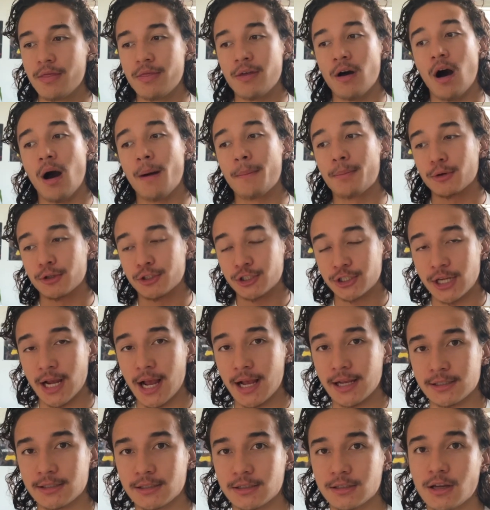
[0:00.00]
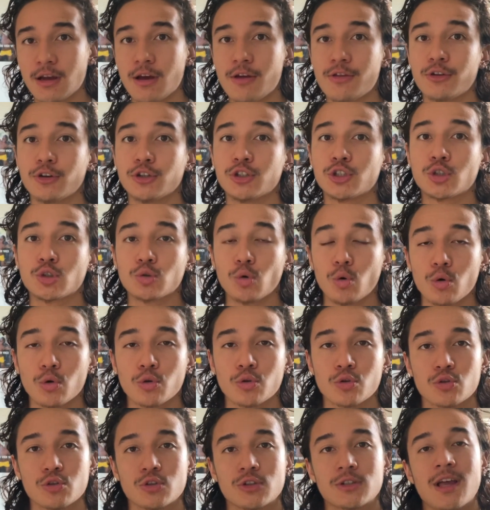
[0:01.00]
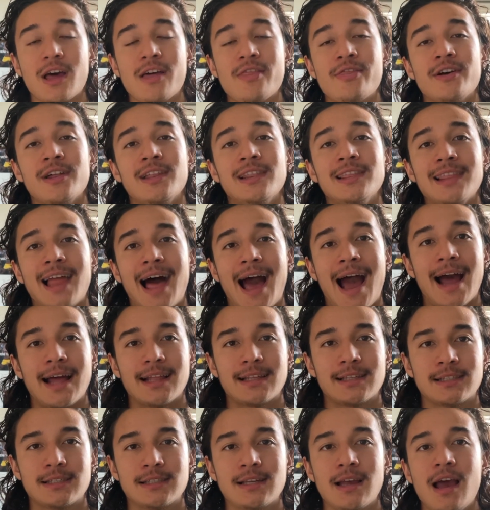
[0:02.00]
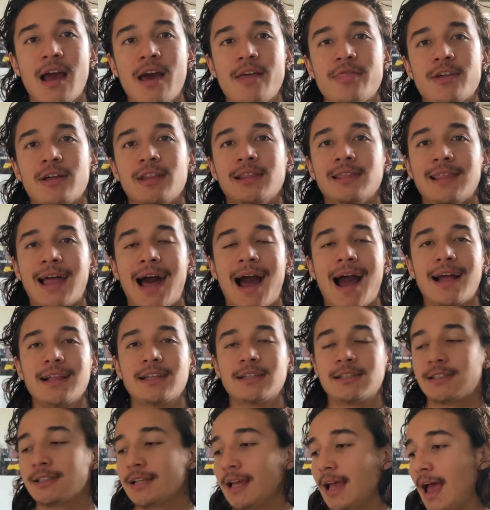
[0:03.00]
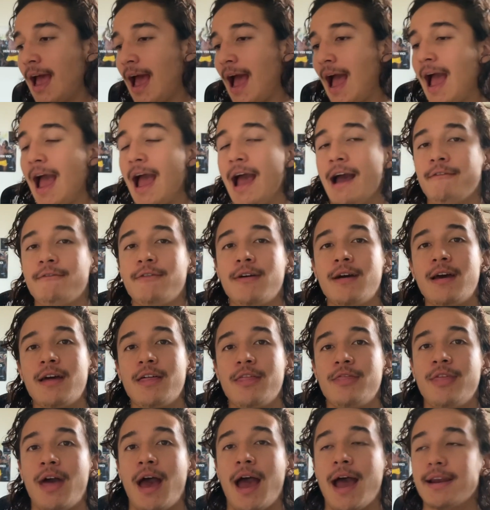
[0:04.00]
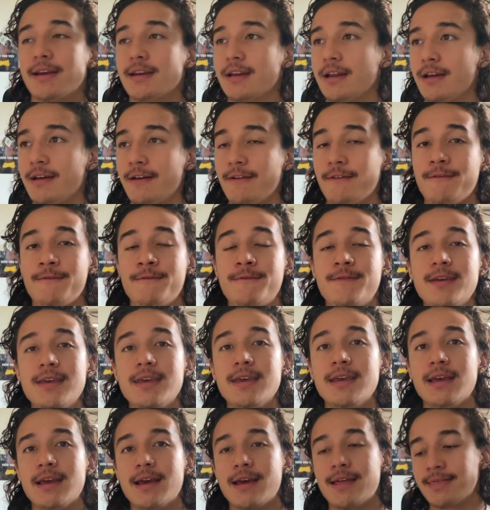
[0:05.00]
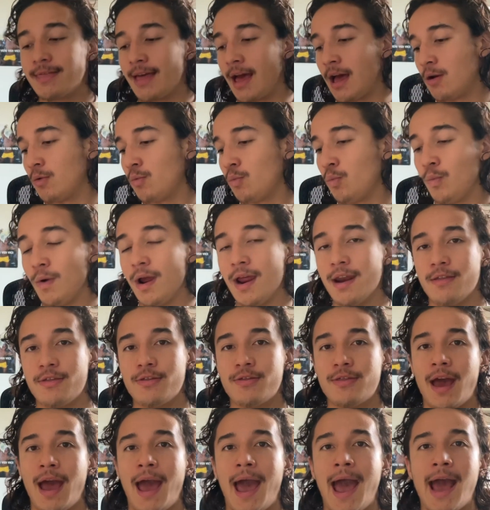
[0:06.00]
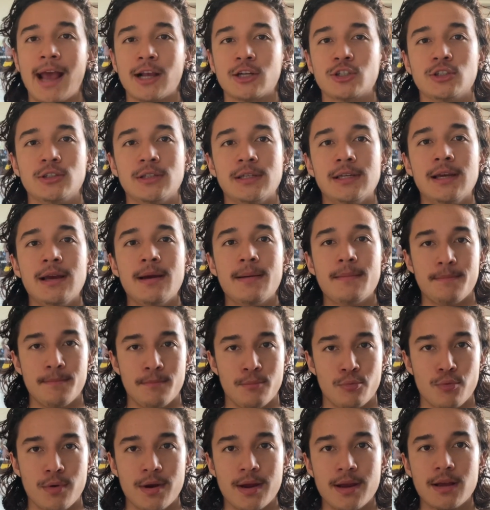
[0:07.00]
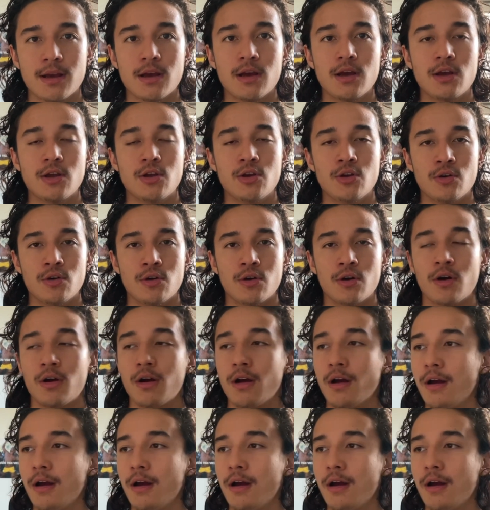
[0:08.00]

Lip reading: The upper chest, the shoulders, the lats. The lats have that V, that width that actually bring your